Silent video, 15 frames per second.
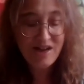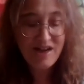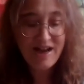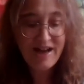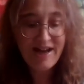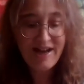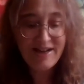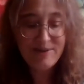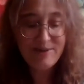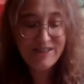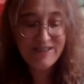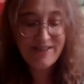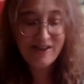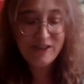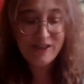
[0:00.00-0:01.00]
And it
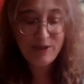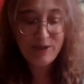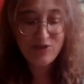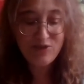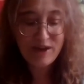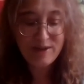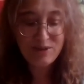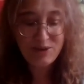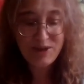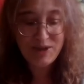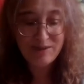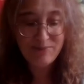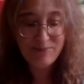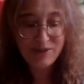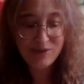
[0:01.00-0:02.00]
turned out to be the right
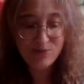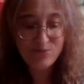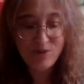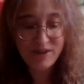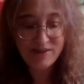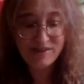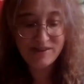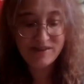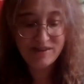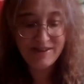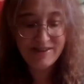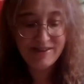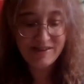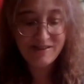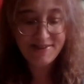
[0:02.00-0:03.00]
thing, because once I
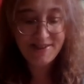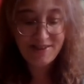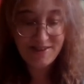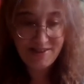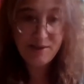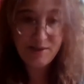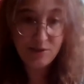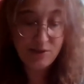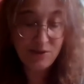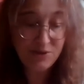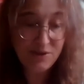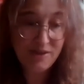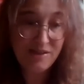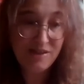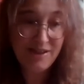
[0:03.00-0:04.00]
decided these were the
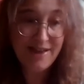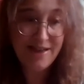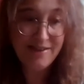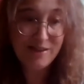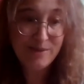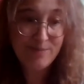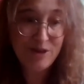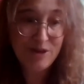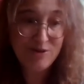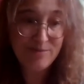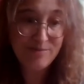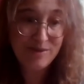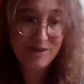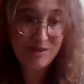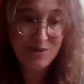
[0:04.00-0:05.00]
Autistic Alice
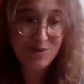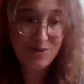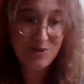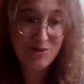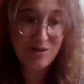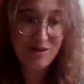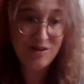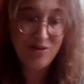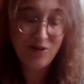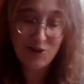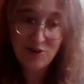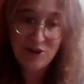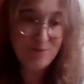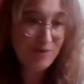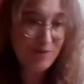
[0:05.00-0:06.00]
poems, a lot
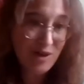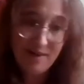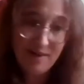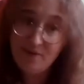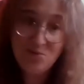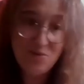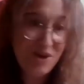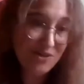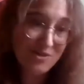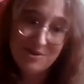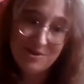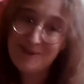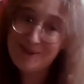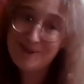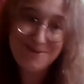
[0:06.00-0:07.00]
of them arrived at once.